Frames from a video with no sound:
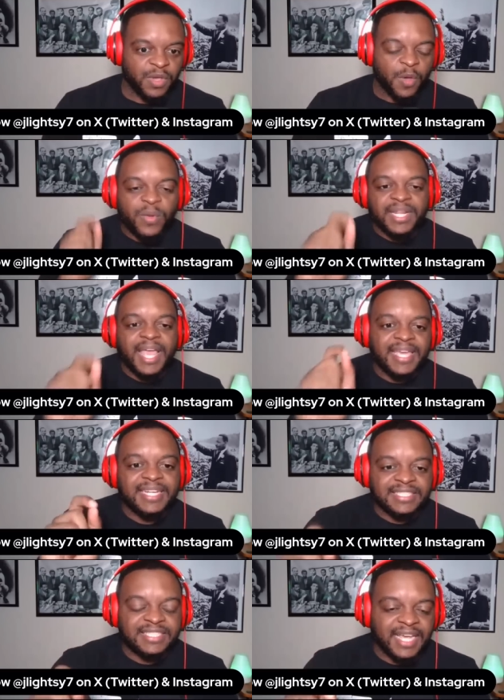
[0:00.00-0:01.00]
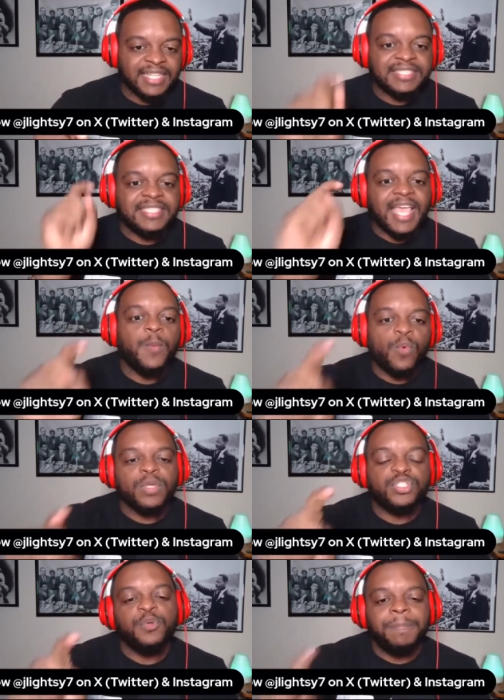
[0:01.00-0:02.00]
When they get a chance, they
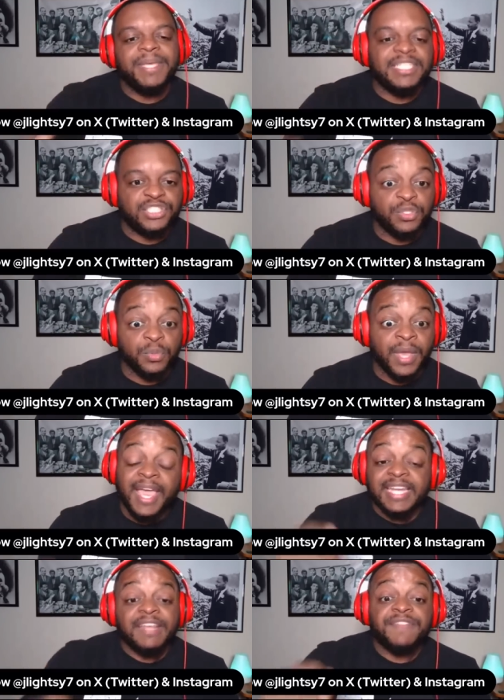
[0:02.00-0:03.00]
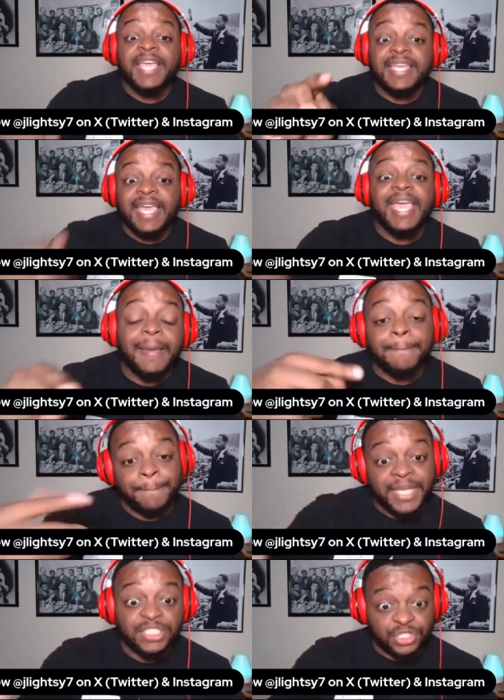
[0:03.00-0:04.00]
want to beat you. And if they can't
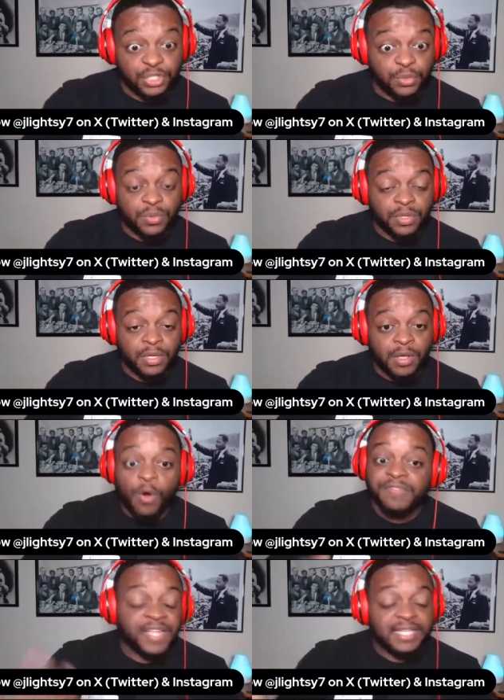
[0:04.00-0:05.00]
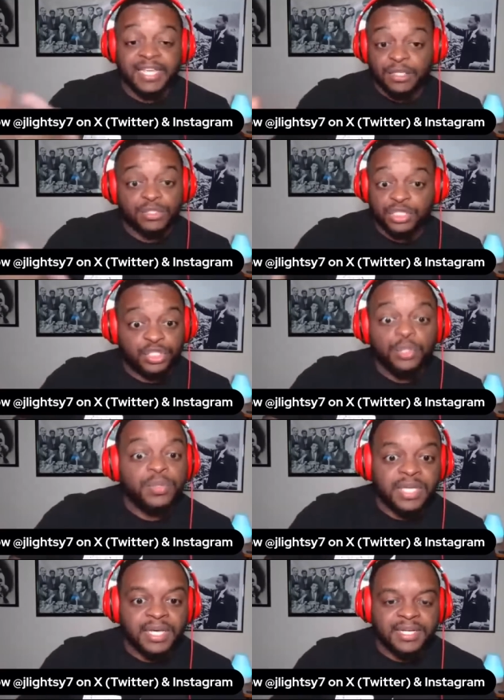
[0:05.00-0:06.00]
beat you, or if they think you're just too
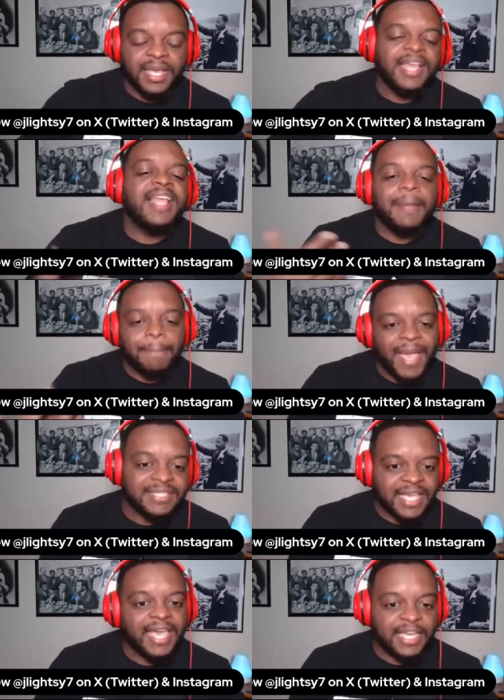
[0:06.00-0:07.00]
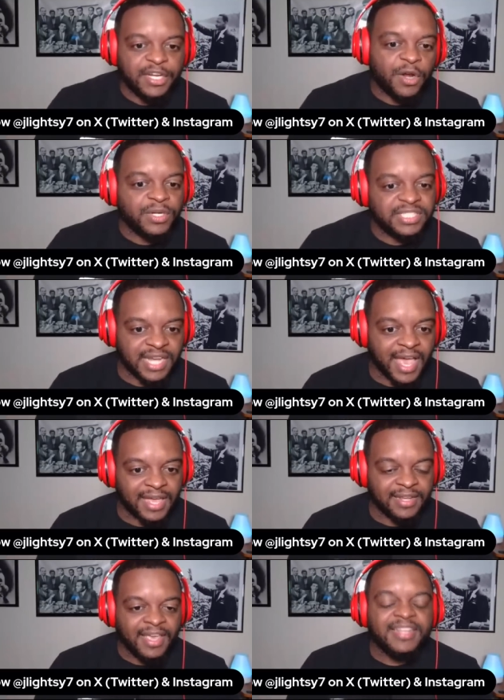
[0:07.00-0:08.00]
good, they may take a dirty shot.
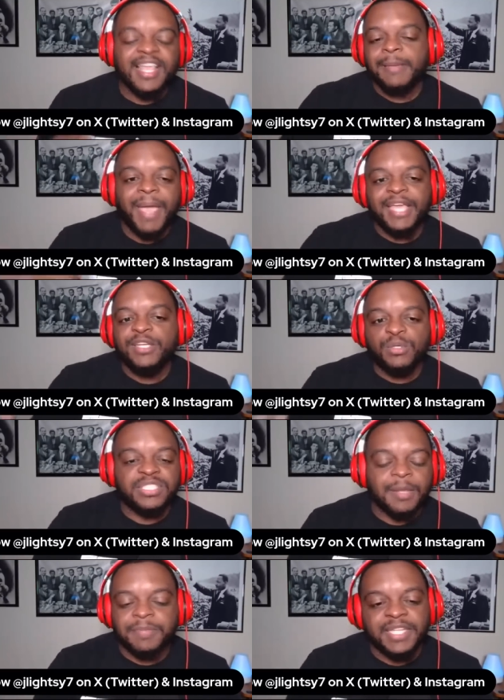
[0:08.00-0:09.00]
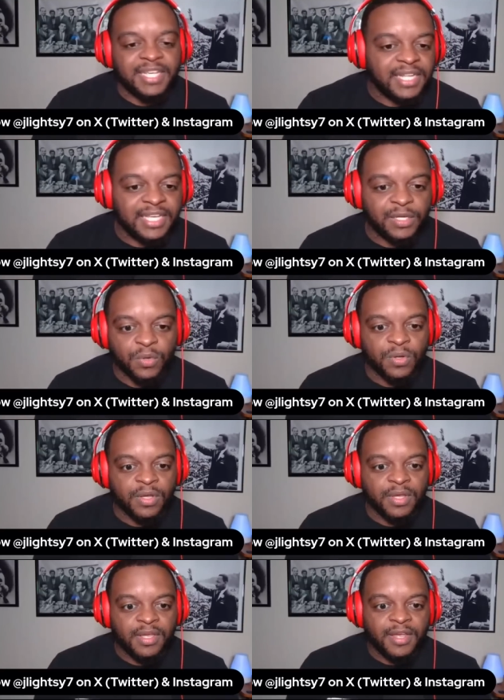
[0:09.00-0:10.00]
They may do something illegal
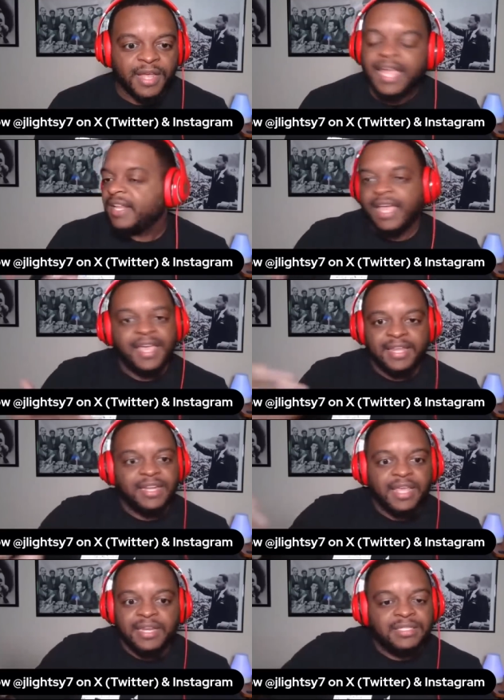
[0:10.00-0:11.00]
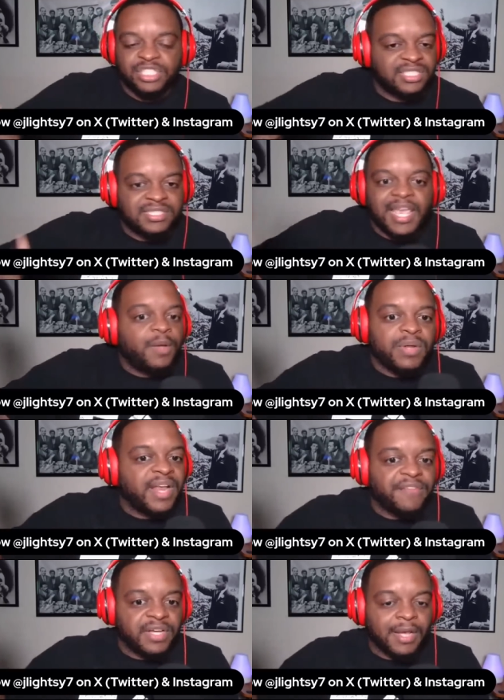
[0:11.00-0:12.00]
and, and, and just take
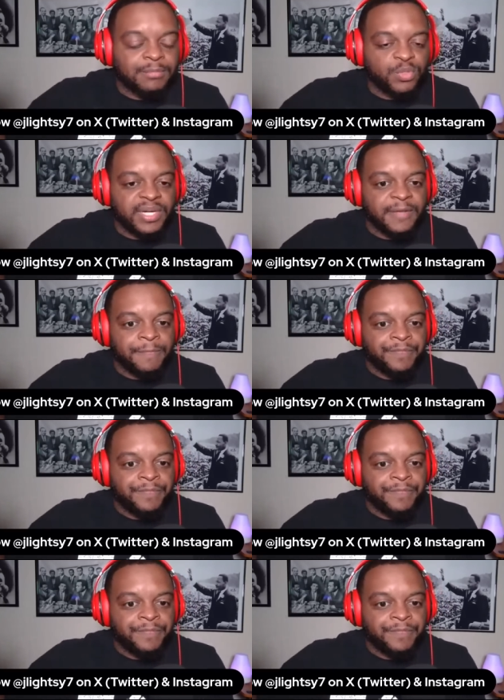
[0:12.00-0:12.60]
whatever comes with it.